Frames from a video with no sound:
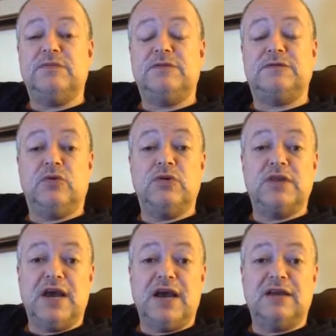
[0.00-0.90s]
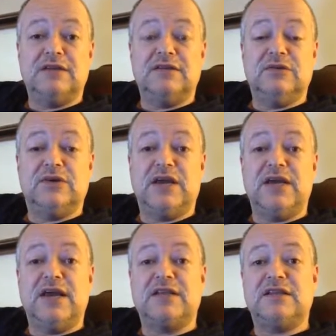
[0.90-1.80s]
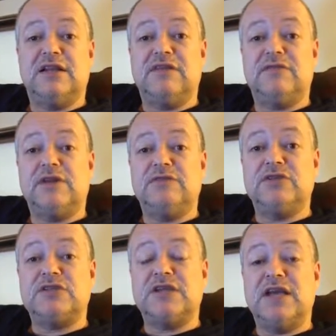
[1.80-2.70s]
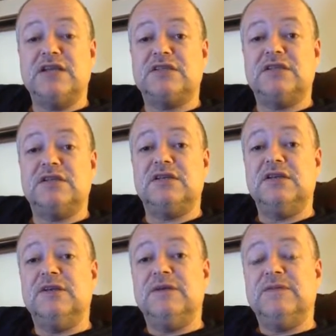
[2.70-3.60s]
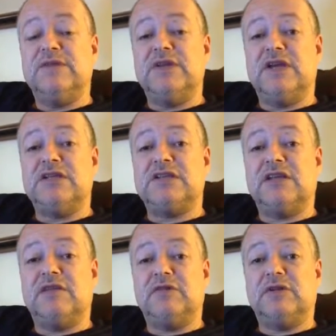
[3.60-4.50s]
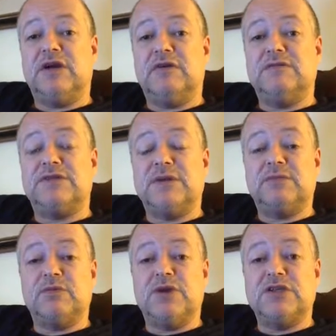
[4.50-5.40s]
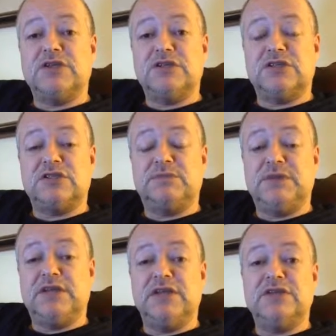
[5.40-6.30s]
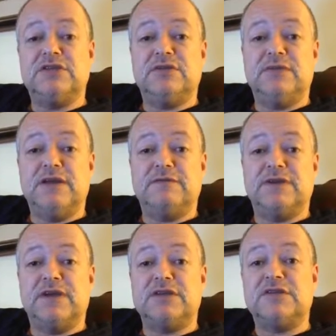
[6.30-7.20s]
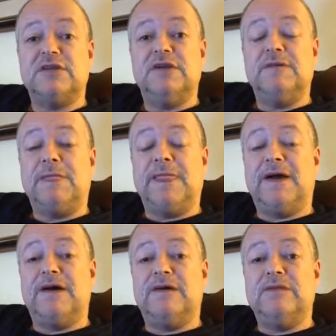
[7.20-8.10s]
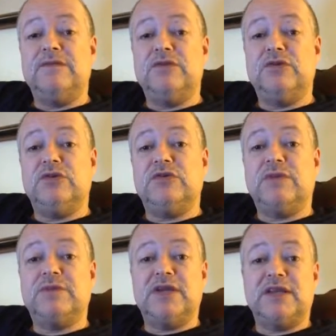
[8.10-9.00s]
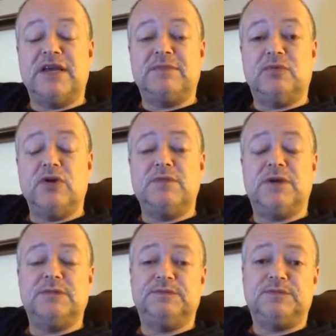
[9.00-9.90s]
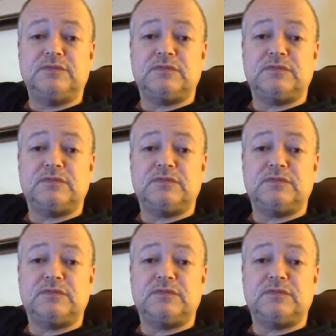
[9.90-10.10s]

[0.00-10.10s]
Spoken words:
before that, okay, at the level of just as the level of separation just begins to manifest, you're interrupting at that point. But